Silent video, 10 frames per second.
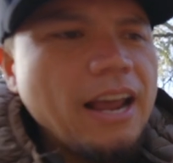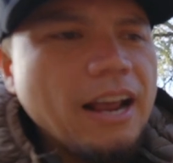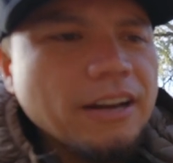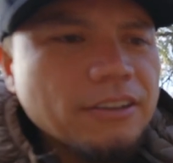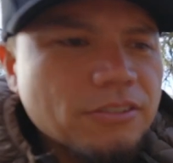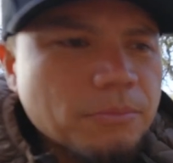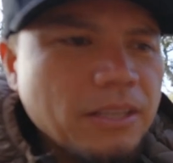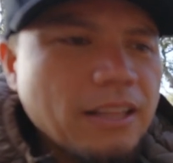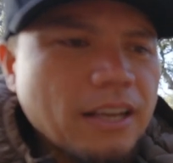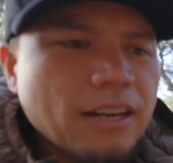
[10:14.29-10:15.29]
And to
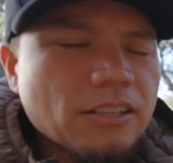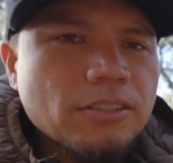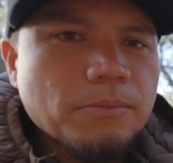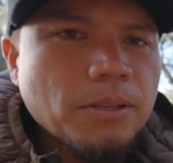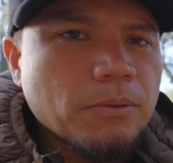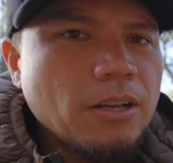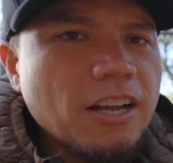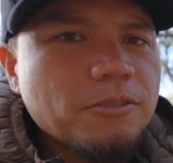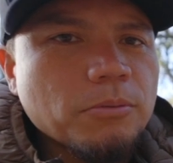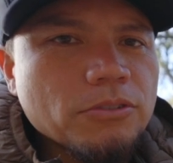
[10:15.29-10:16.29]
me, that kind of sums up the
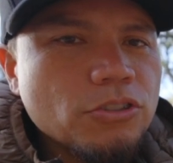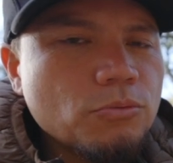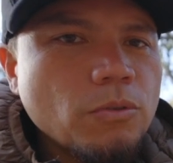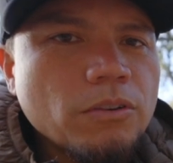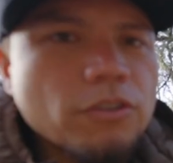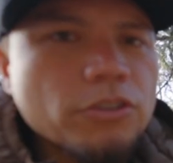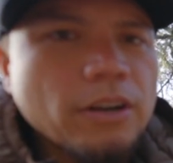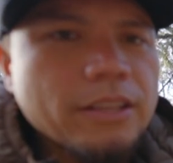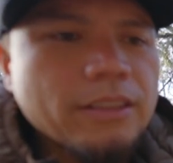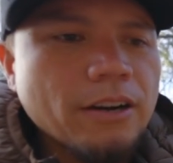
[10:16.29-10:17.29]
gospel in just one verse
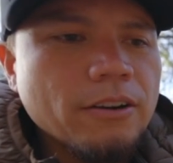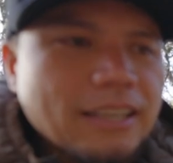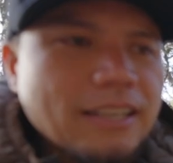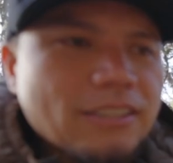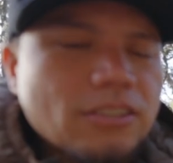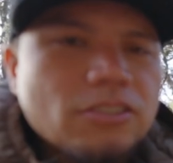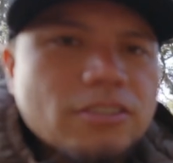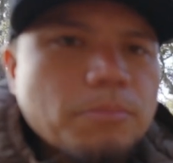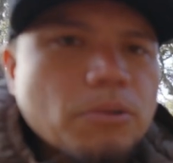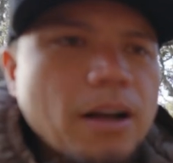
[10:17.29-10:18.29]
right there. It is such a
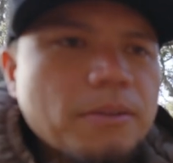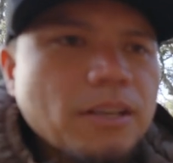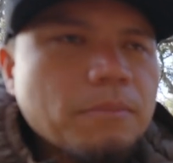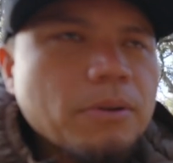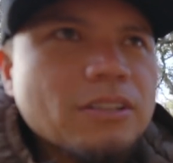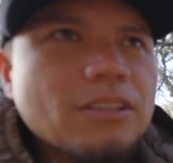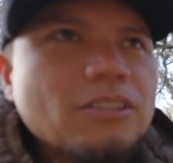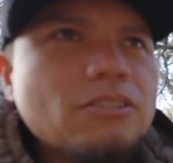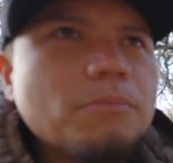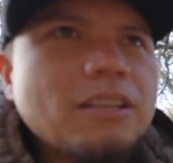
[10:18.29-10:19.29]
simple concept, but it,
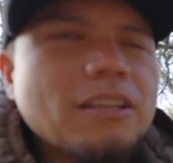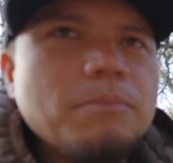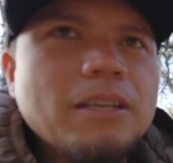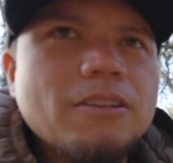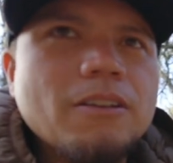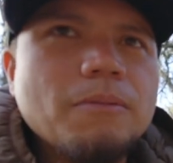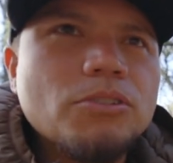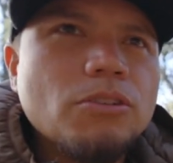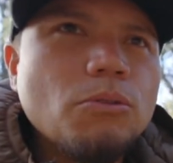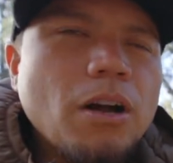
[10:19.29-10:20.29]
it's something that can become
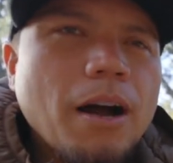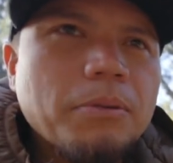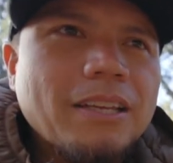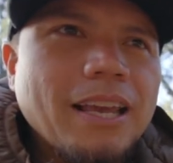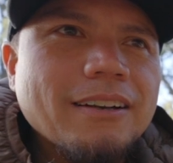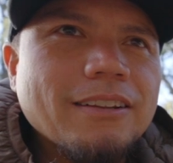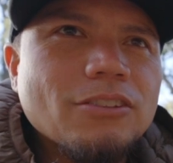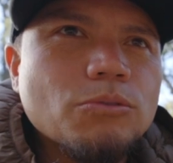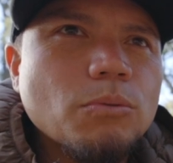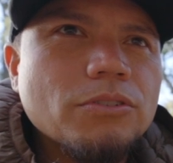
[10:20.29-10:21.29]
so complicated in
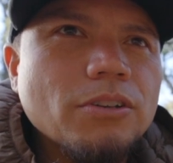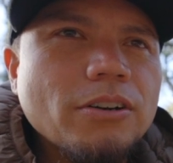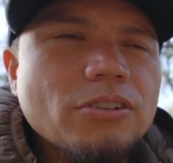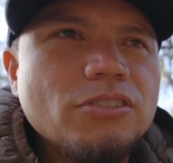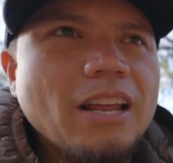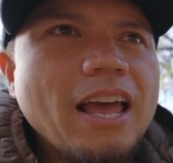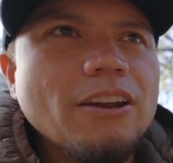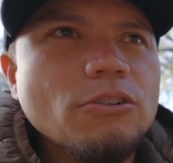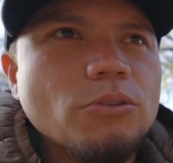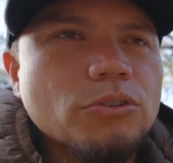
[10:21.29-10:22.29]
this world to
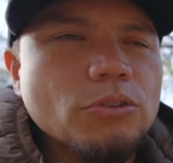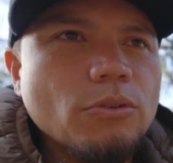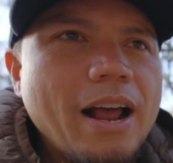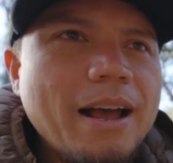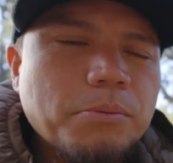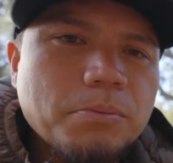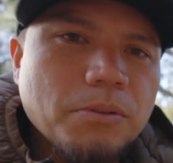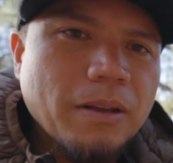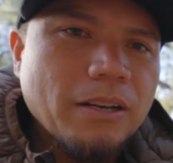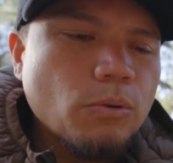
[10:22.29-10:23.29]
understand or to grasp,
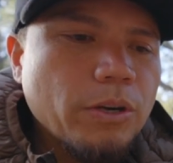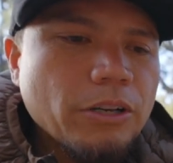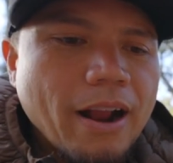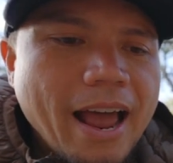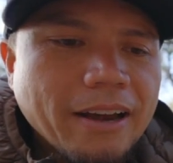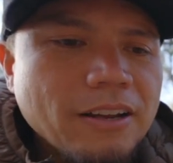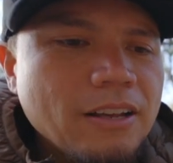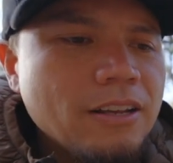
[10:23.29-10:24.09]
depending on where you're at.